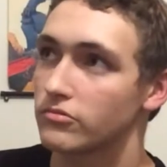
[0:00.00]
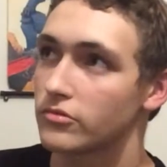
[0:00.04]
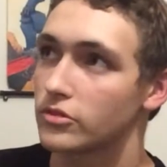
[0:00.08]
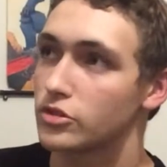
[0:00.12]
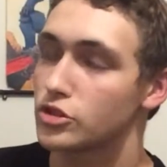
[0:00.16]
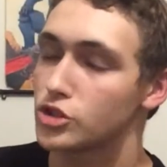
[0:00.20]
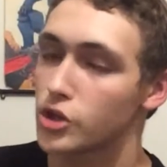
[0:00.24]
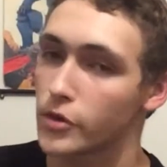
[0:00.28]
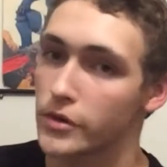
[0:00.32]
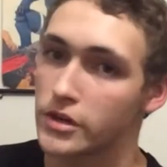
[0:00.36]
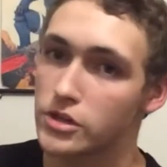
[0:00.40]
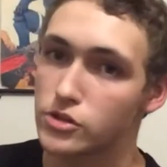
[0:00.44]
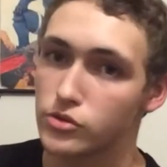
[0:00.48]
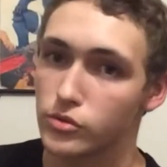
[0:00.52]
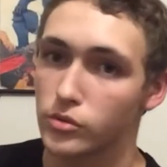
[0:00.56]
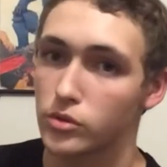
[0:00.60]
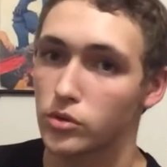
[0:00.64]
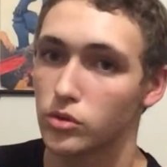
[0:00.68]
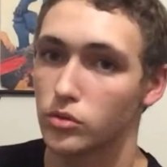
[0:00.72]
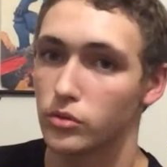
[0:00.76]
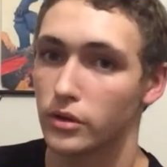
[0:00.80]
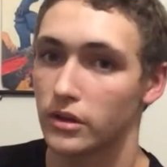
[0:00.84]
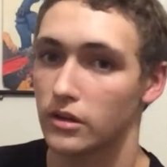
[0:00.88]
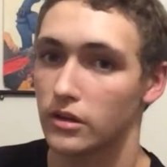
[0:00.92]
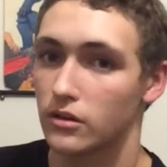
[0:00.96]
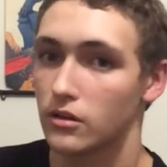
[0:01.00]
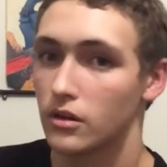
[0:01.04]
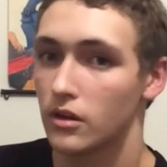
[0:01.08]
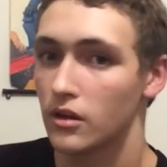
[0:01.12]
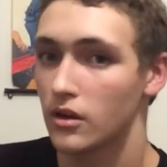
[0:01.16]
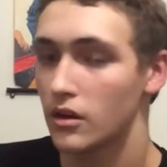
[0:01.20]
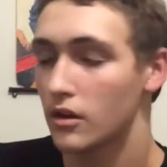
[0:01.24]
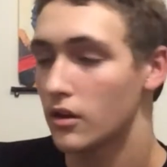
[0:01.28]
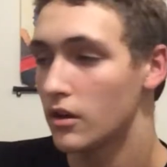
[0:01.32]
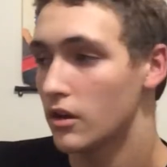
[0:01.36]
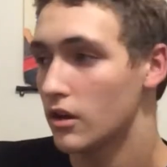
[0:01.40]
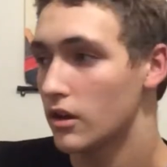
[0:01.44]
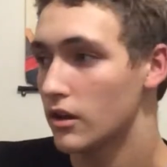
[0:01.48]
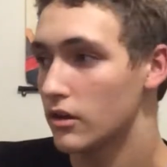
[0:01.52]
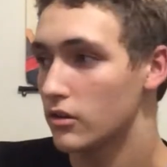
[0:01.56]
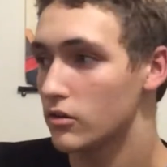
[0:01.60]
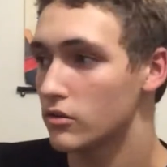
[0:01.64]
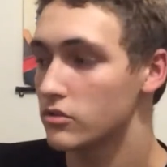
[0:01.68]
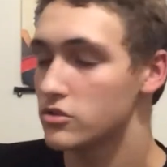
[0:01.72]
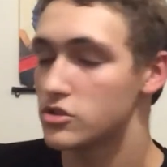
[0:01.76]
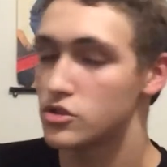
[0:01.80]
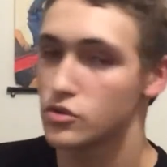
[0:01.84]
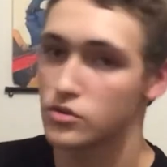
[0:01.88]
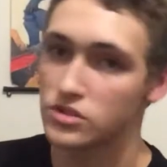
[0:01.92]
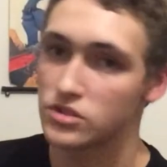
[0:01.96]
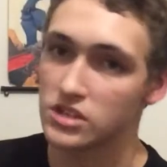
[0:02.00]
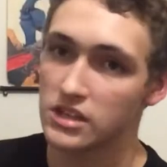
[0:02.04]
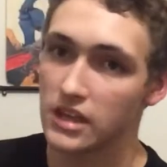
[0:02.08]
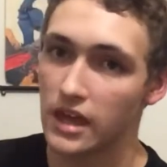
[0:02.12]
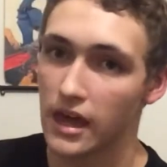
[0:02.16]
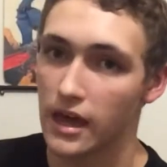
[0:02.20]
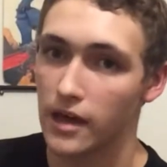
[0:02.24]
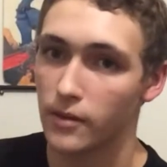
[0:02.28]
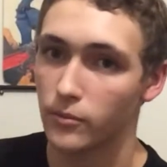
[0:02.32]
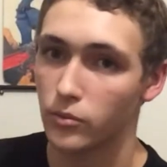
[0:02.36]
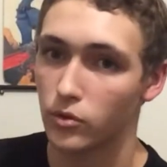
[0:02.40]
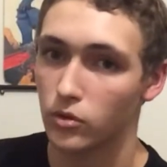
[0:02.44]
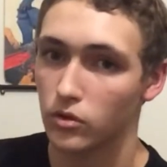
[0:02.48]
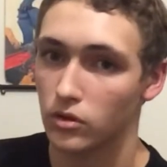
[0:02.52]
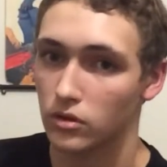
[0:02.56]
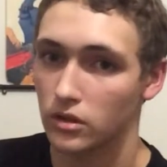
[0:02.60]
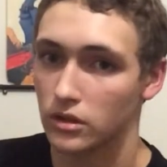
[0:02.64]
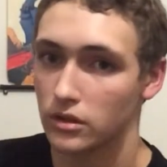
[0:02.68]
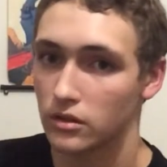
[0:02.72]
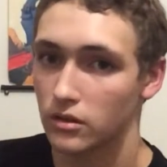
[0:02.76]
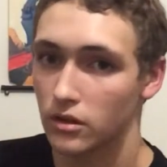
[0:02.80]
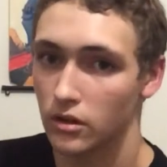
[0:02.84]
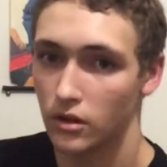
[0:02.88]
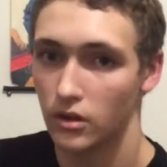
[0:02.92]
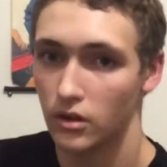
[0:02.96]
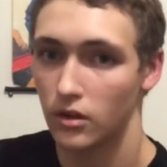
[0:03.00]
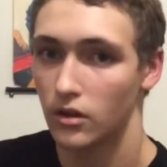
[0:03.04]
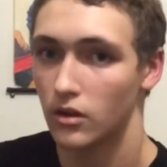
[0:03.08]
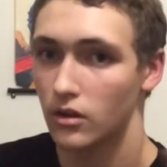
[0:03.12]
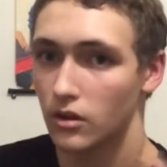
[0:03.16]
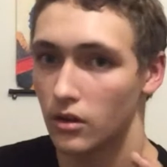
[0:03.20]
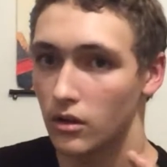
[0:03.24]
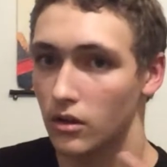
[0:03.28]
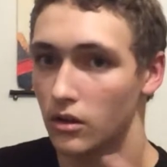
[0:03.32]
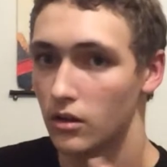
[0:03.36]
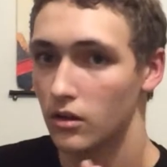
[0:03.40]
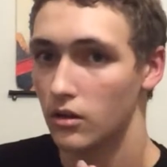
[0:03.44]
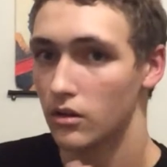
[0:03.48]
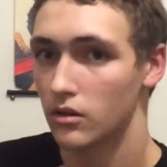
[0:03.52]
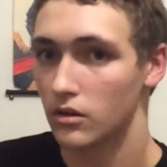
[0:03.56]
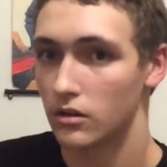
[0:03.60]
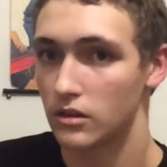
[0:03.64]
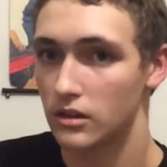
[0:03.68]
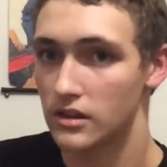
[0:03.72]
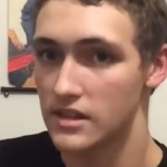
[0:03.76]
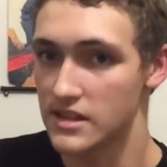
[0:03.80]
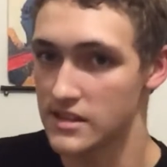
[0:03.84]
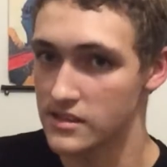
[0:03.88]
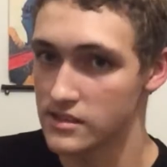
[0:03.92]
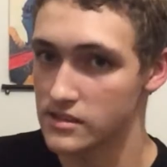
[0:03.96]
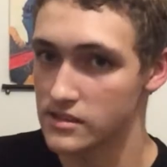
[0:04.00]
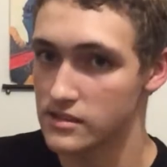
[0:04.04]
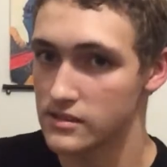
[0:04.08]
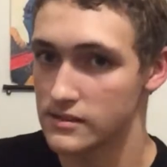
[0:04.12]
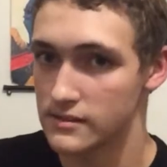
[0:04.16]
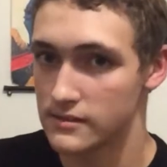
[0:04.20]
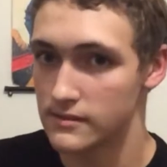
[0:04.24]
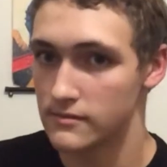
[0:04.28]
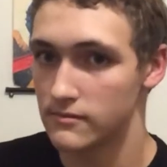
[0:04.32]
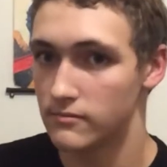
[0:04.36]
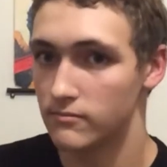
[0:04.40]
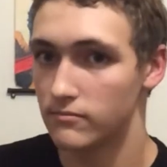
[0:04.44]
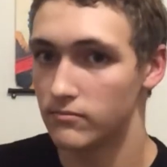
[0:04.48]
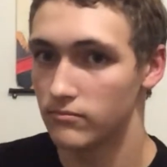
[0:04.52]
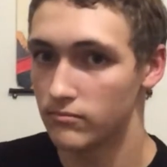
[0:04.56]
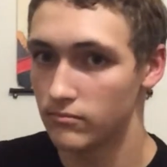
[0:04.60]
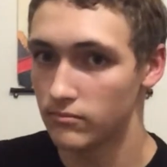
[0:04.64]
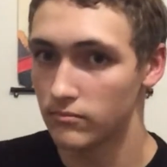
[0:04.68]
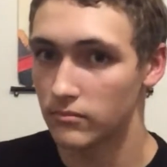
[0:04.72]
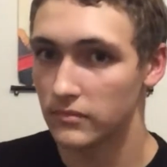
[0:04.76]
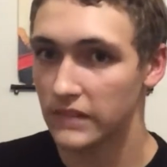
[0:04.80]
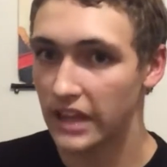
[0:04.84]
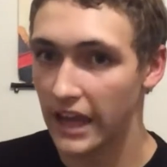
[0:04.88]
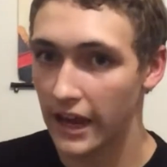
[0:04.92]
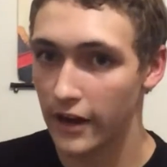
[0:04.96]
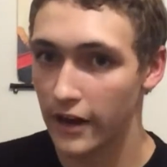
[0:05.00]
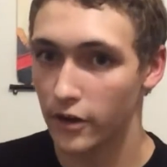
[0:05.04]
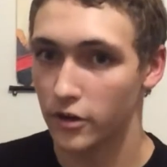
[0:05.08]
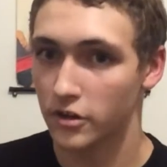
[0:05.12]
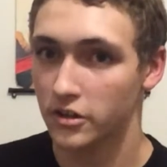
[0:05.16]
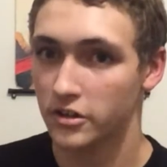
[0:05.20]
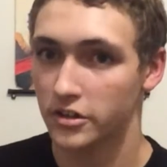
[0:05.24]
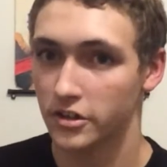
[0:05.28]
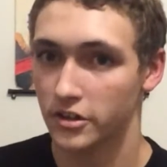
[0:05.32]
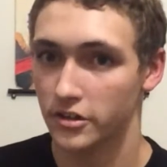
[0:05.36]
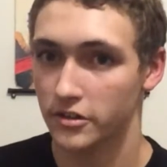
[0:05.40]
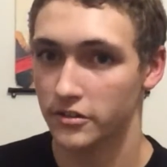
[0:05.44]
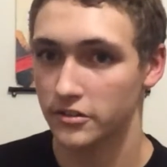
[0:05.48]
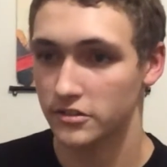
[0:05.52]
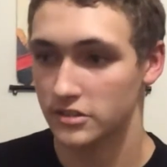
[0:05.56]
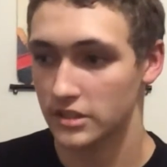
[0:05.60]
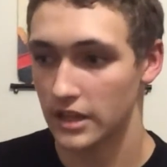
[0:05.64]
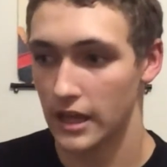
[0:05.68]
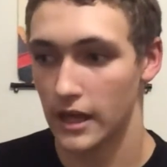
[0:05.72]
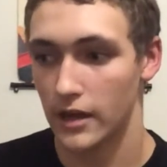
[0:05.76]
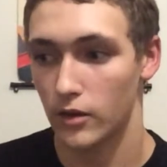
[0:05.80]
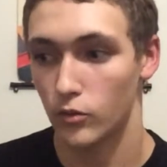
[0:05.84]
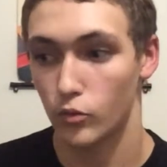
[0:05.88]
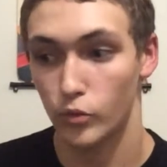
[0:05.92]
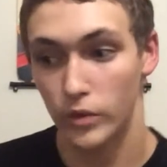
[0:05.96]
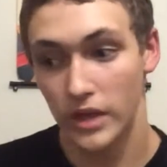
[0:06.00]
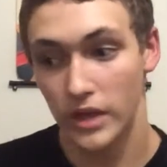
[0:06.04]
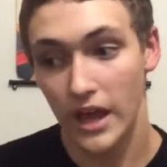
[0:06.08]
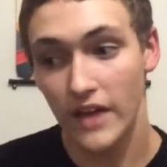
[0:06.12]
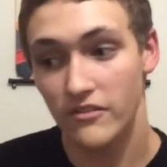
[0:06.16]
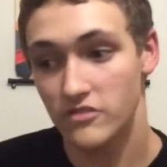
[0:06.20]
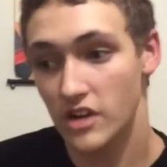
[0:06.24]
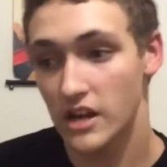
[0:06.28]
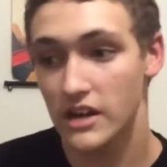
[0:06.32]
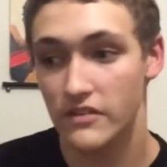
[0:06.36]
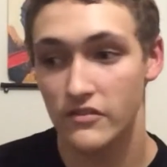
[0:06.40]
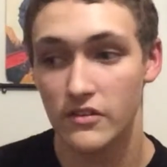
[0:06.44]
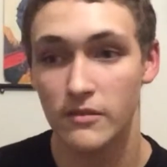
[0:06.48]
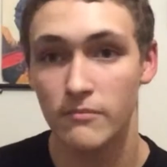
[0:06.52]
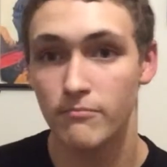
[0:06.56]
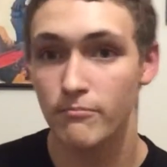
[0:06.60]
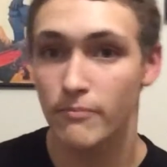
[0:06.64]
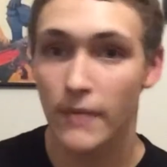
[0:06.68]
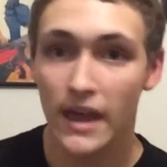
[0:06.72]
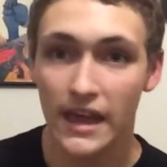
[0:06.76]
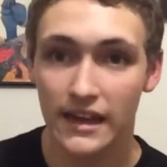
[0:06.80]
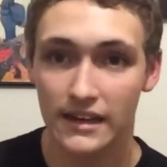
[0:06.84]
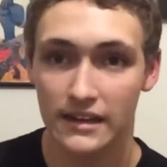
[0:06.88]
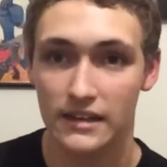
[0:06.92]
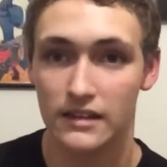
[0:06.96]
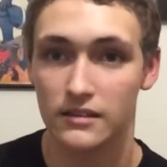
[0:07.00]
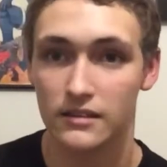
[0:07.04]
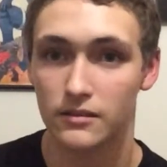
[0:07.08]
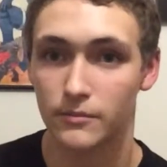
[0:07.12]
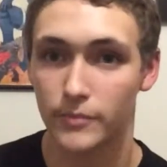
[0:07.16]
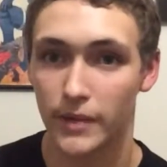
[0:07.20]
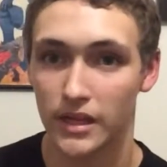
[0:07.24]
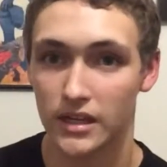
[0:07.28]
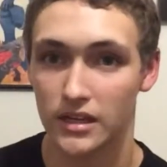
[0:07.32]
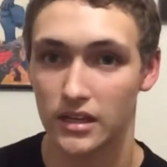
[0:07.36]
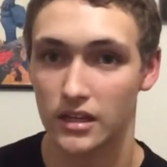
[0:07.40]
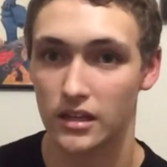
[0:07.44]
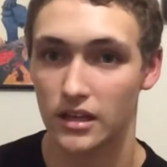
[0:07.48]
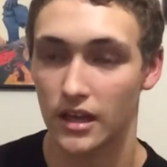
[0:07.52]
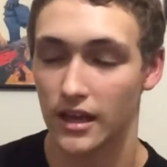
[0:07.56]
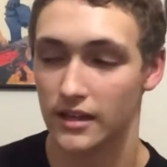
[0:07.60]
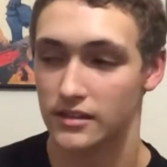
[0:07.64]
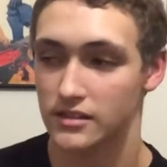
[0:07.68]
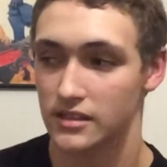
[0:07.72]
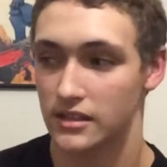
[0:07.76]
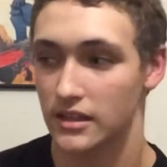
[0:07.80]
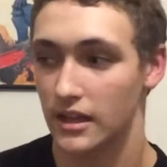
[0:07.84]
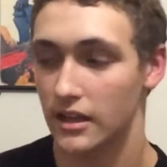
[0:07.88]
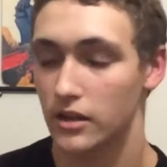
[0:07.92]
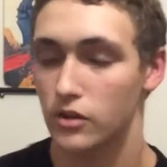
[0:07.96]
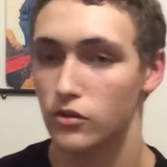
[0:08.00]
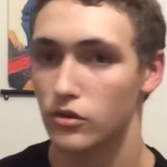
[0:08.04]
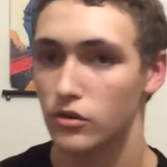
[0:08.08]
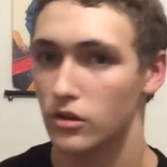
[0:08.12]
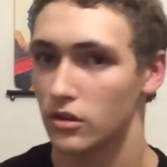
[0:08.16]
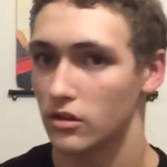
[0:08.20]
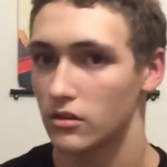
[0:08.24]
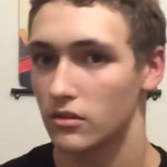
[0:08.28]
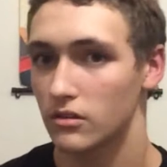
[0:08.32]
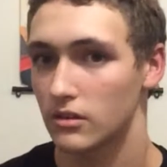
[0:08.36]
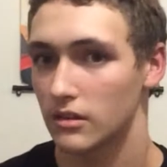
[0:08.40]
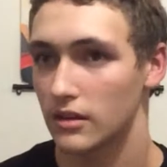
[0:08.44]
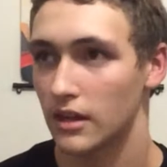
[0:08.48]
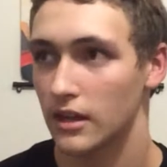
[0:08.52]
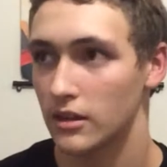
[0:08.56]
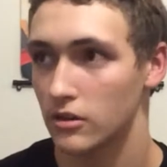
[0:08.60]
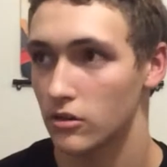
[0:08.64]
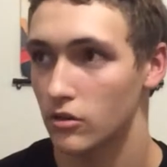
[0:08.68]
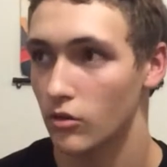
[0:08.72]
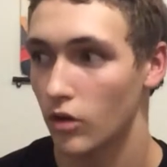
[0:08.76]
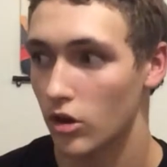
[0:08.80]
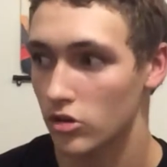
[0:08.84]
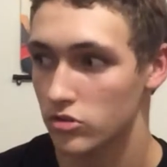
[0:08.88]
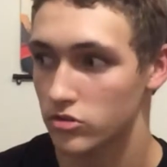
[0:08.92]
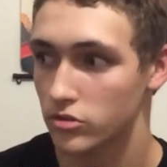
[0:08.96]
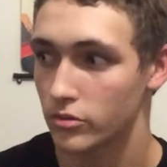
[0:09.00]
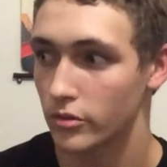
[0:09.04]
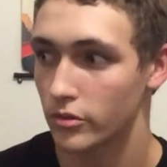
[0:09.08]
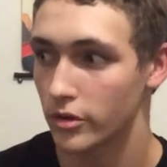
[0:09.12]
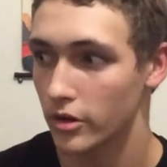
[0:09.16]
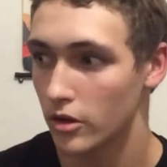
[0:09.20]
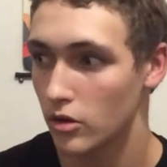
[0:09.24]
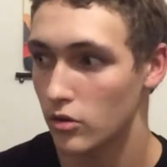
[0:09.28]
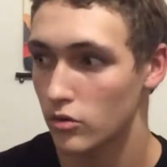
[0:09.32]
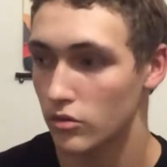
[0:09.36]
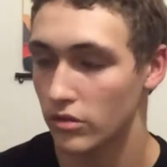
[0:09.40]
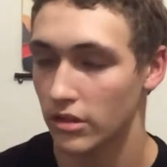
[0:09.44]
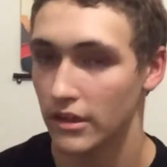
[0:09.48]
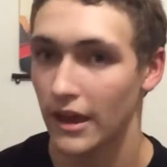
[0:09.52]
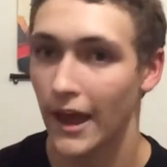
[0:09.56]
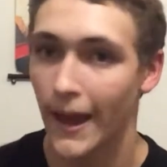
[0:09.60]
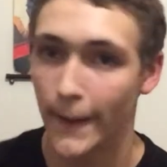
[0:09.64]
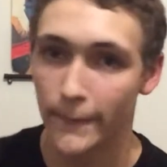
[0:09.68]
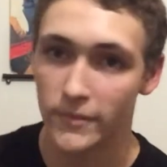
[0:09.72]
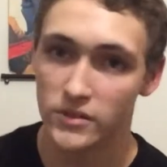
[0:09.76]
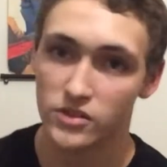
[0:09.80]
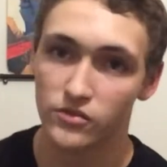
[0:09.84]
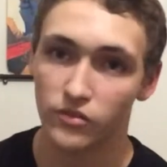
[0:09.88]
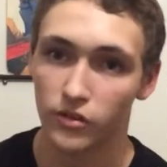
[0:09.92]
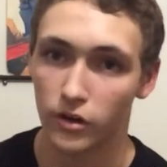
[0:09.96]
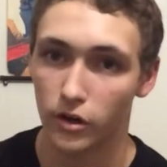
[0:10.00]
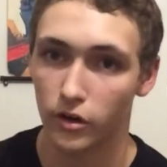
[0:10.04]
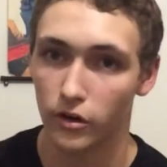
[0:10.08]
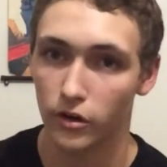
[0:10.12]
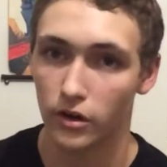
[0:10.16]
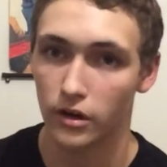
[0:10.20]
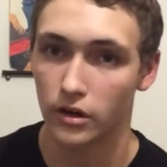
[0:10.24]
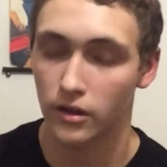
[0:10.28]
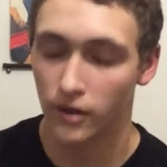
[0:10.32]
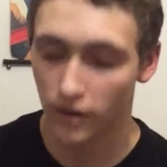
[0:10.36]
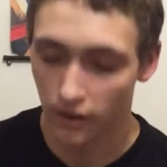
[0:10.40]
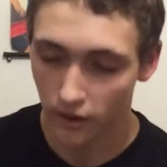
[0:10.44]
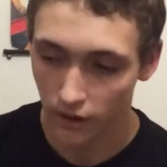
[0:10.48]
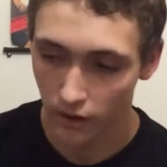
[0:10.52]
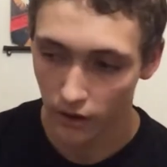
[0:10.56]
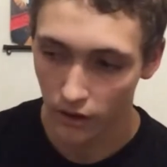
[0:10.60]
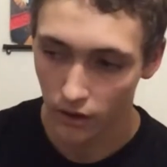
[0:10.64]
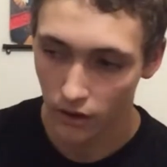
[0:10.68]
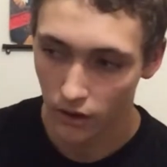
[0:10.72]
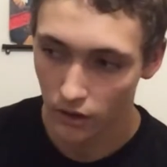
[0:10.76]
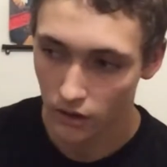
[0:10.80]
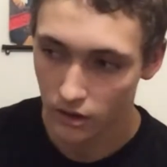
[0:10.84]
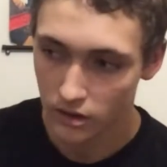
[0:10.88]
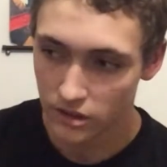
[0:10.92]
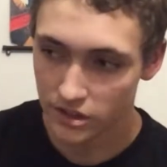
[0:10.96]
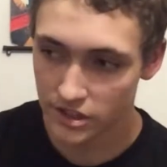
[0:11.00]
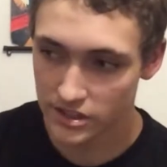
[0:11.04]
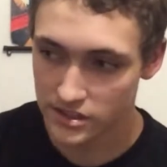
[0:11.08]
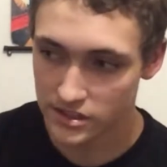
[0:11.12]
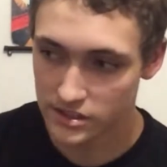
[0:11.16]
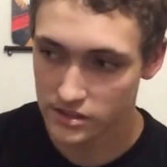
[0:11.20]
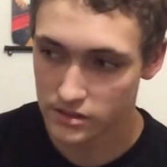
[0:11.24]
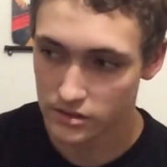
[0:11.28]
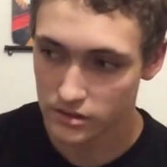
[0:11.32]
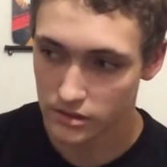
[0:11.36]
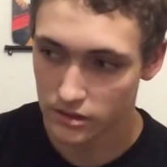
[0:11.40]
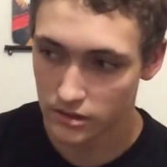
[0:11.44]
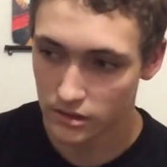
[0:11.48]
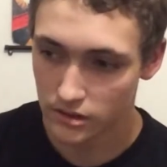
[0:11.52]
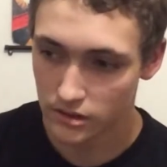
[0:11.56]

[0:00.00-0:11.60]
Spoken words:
Joey Drew, and Susie Campbell, and these characters that we have not even met in Bendy yet. And then you also know the atmosphere and just